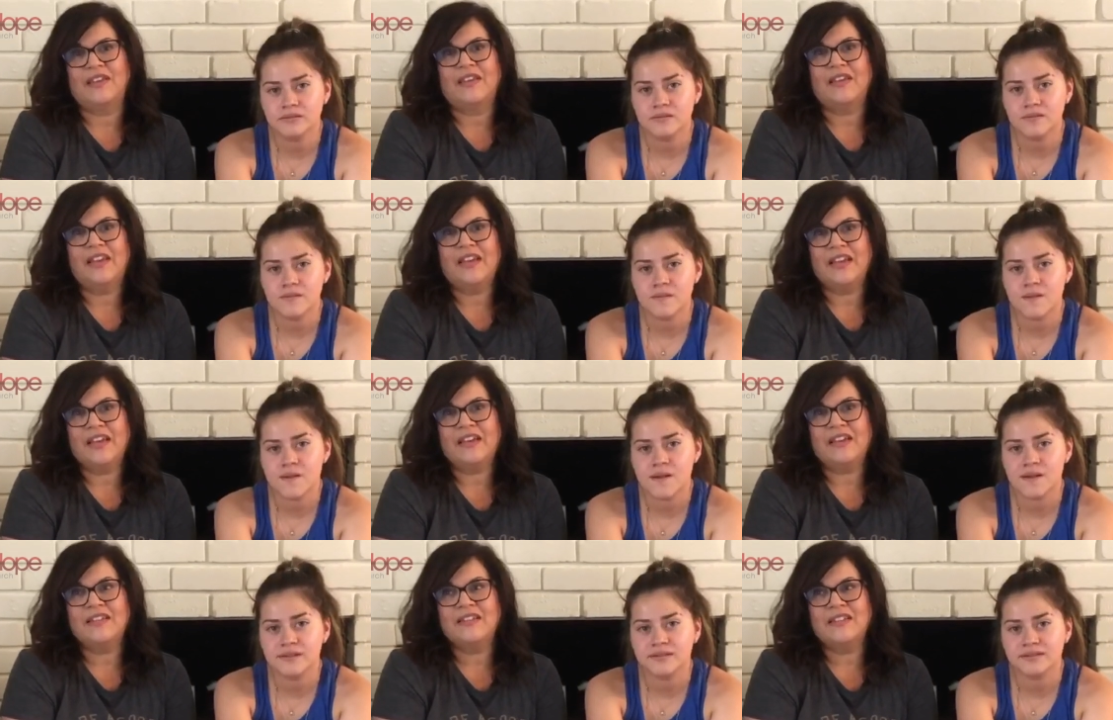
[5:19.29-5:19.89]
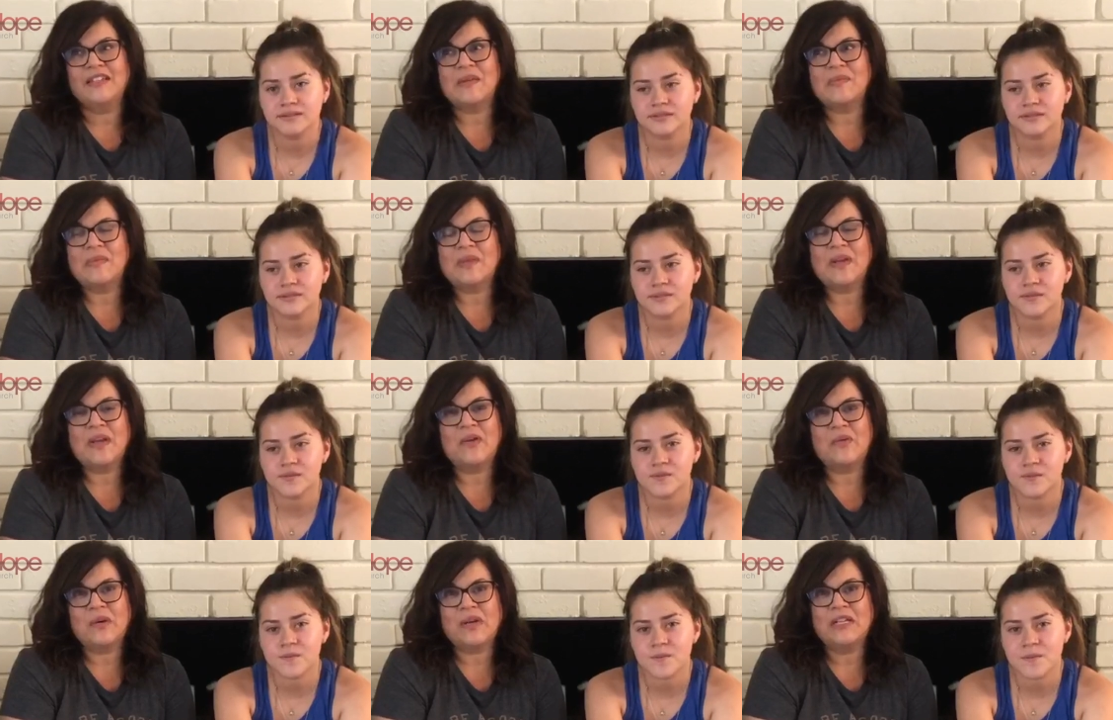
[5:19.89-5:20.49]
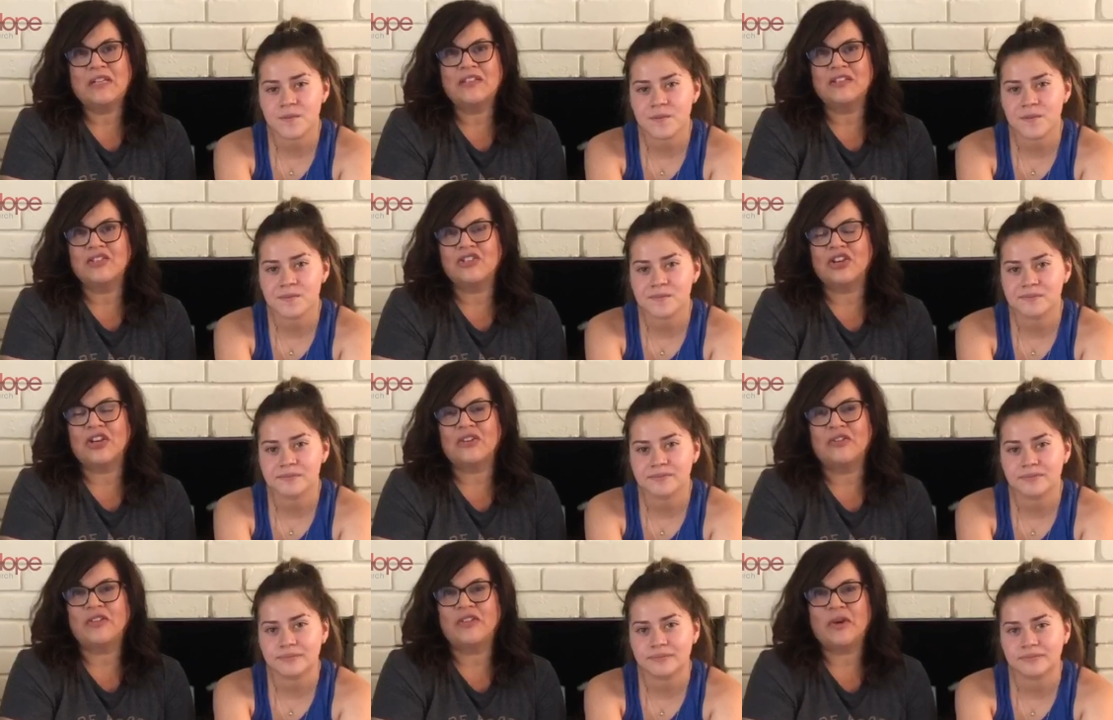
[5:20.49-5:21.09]
Speaker 1: And something I wanted to
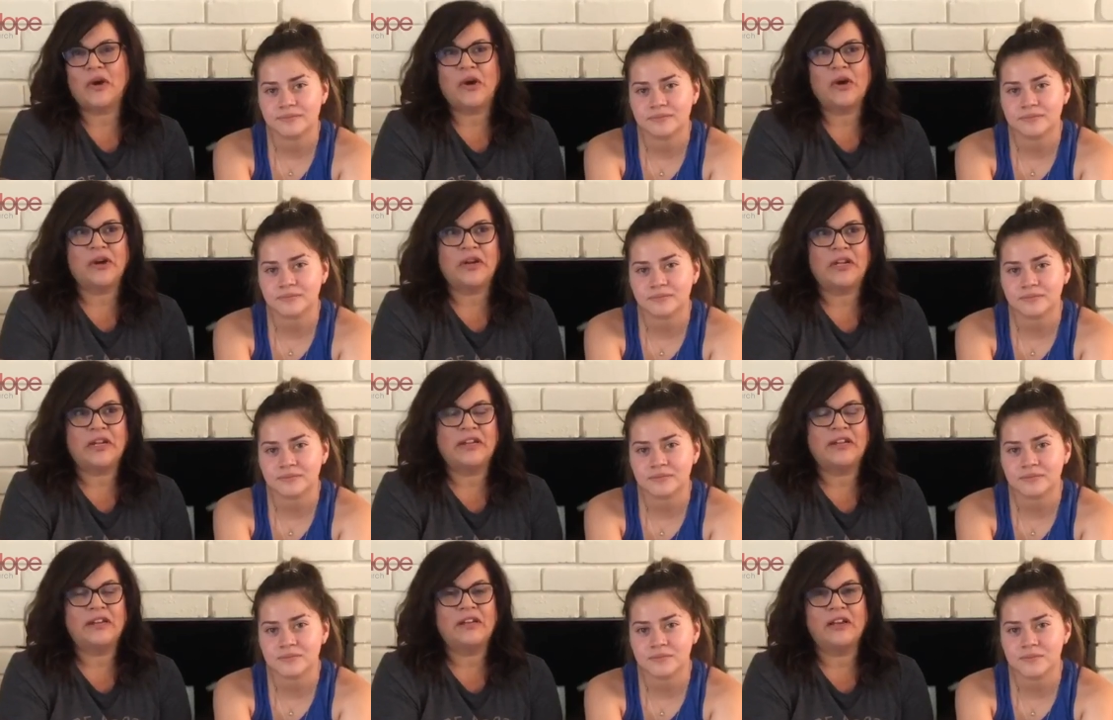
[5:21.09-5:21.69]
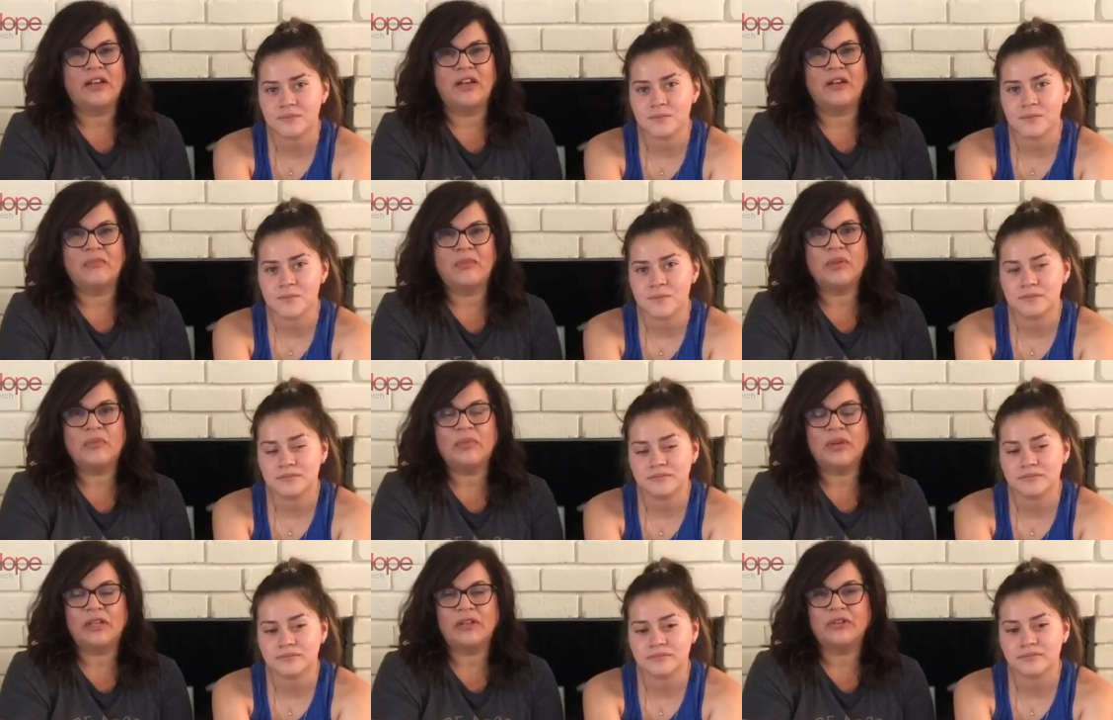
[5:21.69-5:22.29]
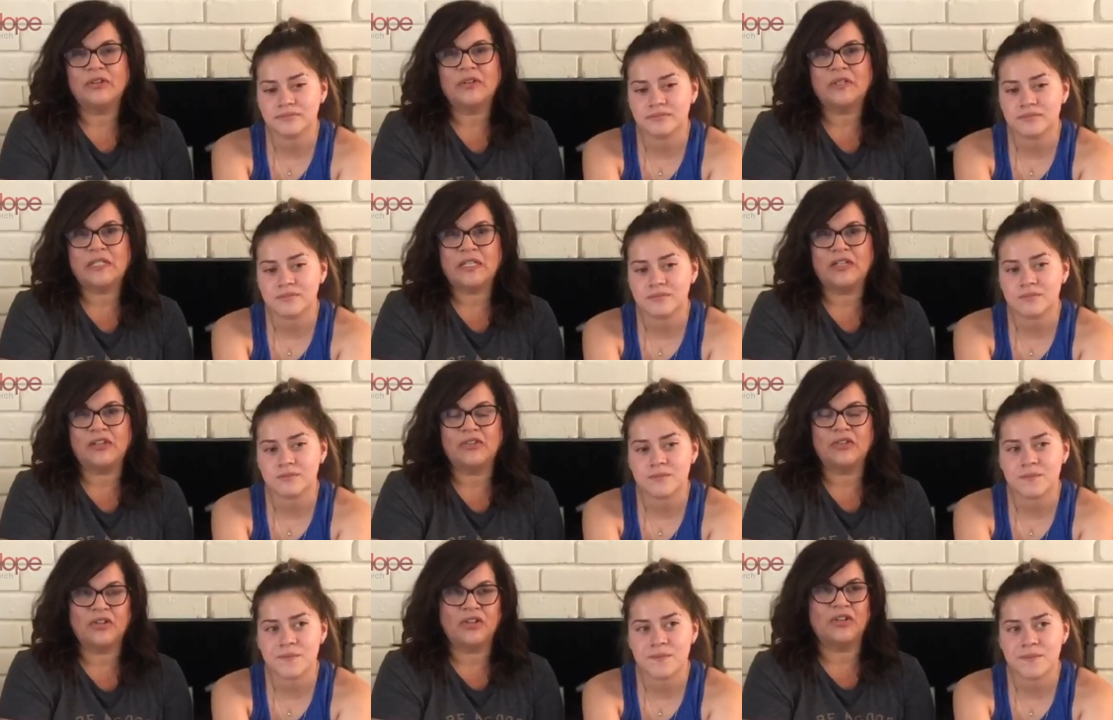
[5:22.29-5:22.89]
share with Ari, um, it being her
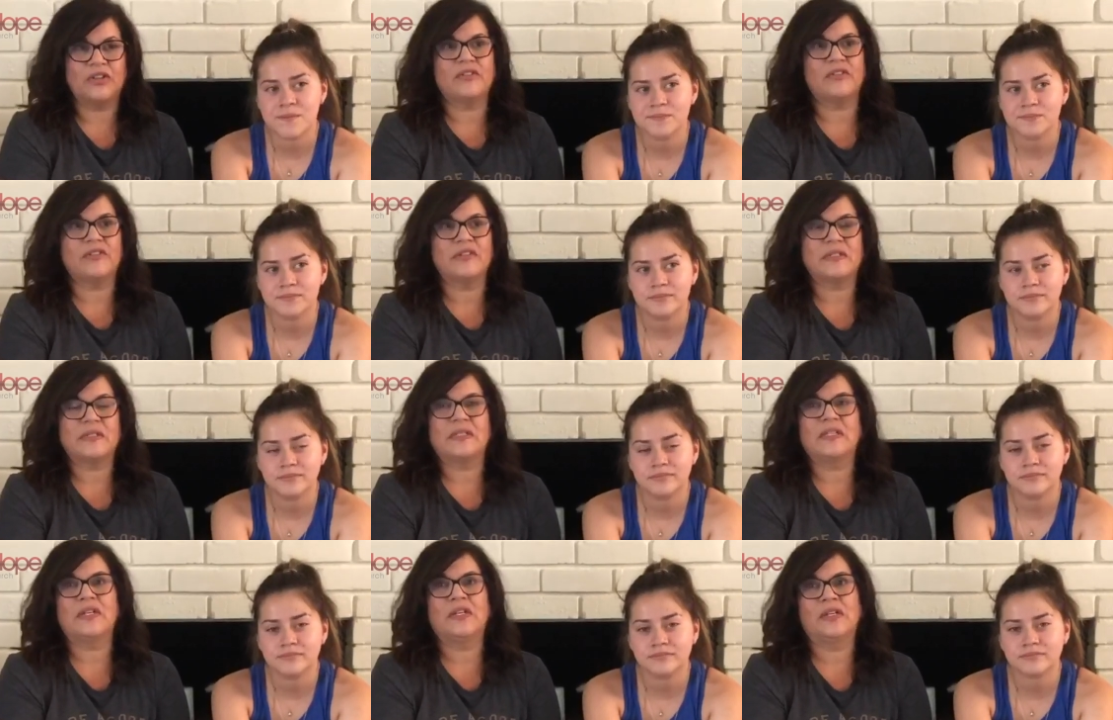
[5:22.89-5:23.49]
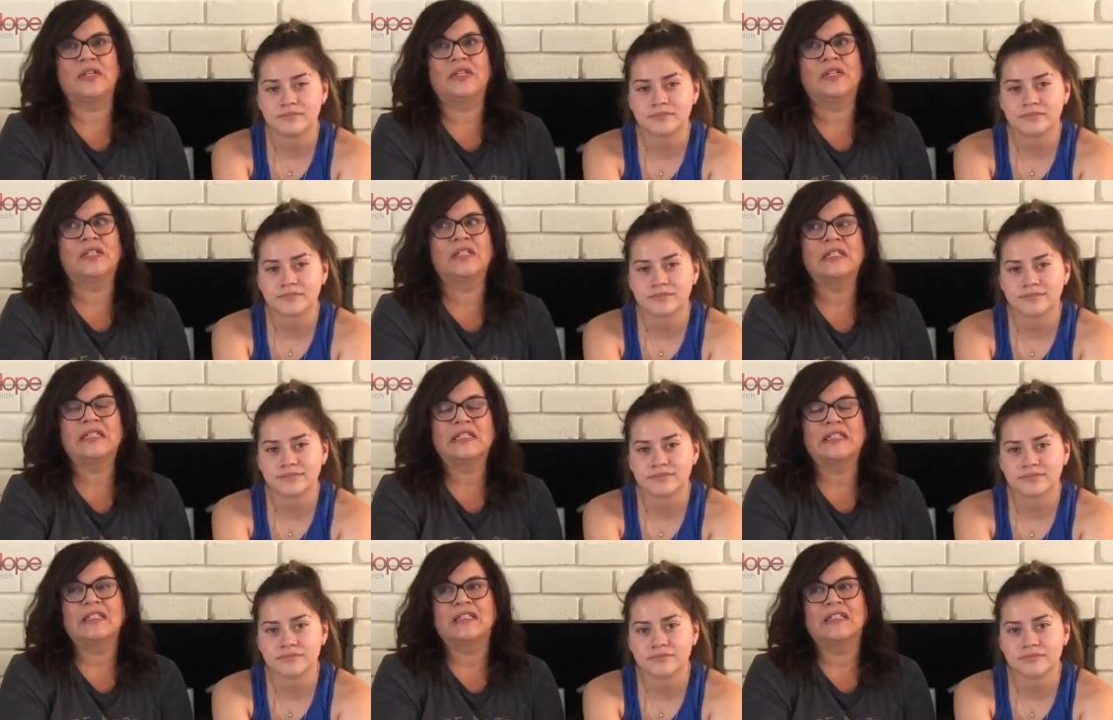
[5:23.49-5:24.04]
senior year this year,